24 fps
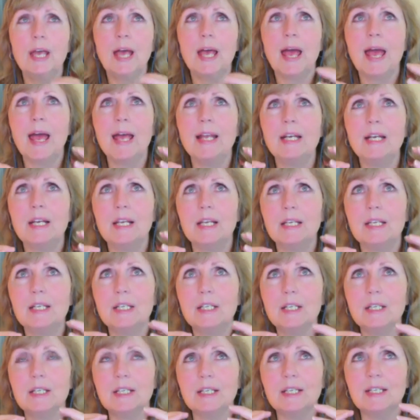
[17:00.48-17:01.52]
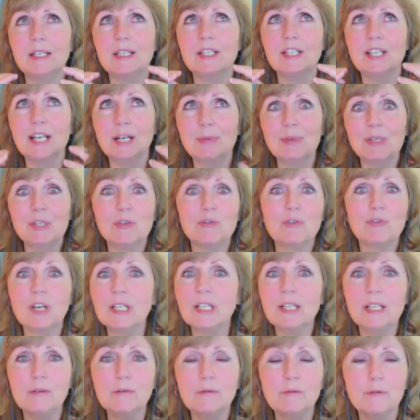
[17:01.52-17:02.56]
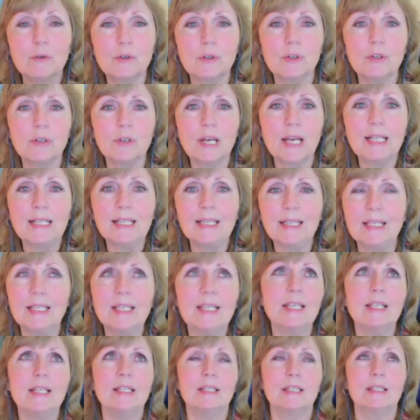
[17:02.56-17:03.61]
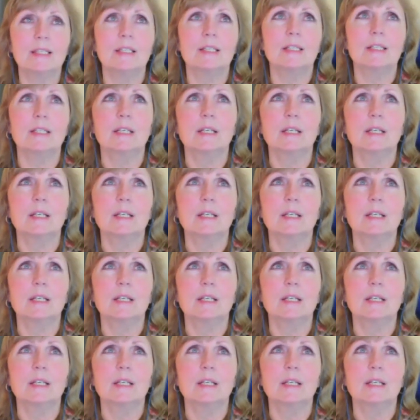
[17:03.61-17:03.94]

and she had been struggling for at least